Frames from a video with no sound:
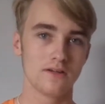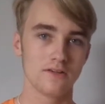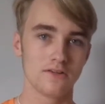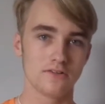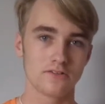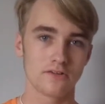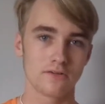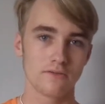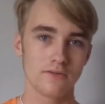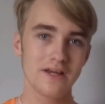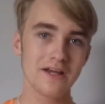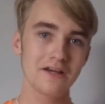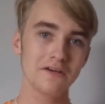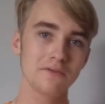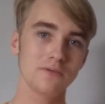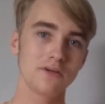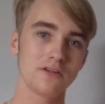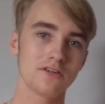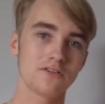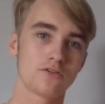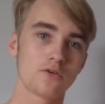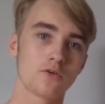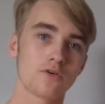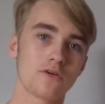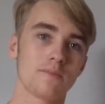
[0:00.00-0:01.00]
So now I'm
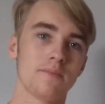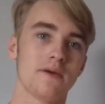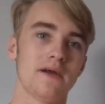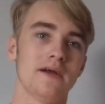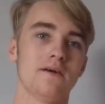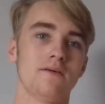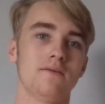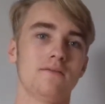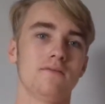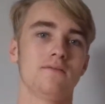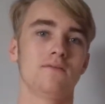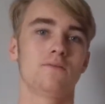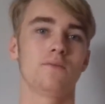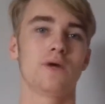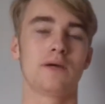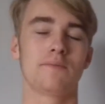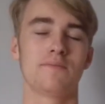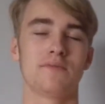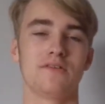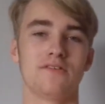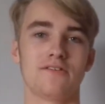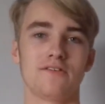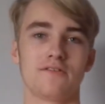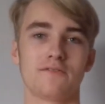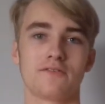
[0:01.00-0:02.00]
going to talk about
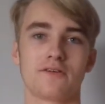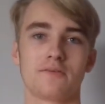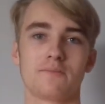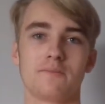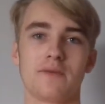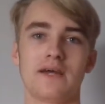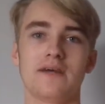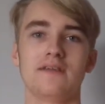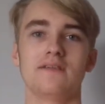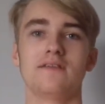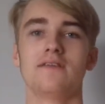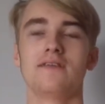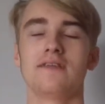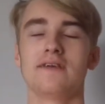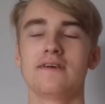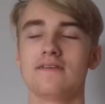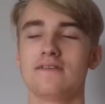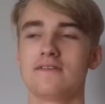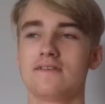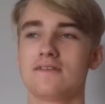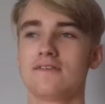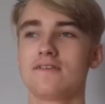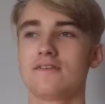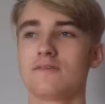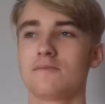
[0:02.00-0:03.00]
weapons of a combatant
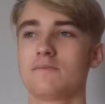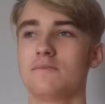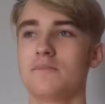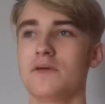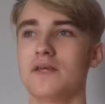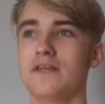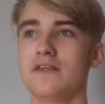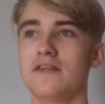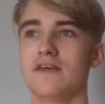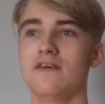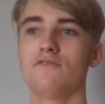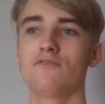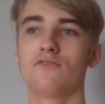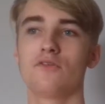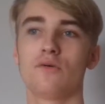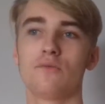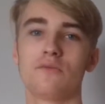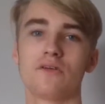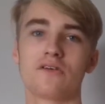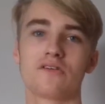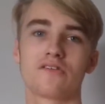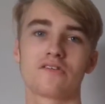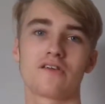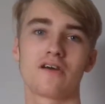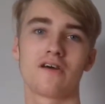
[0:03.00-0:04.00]
that's been in it
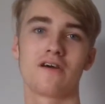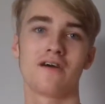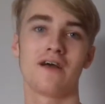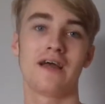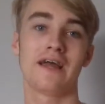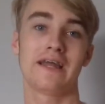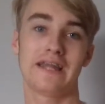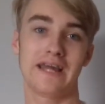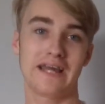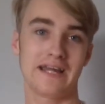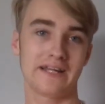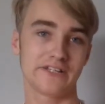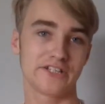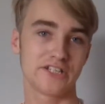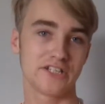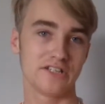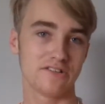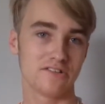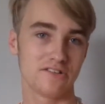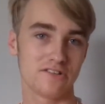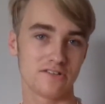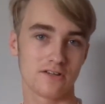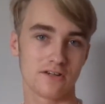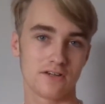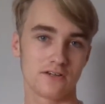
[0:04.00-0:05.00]
from the start and actually
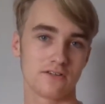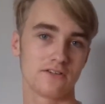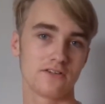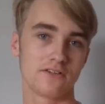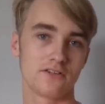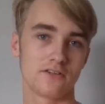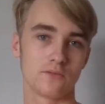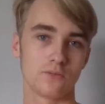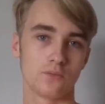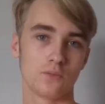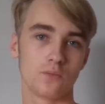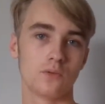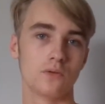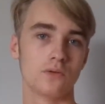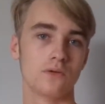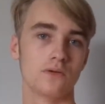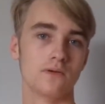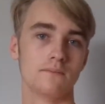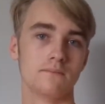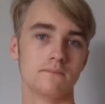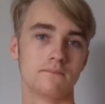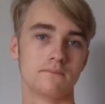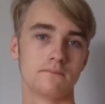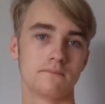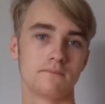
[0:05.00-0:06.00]
started the war.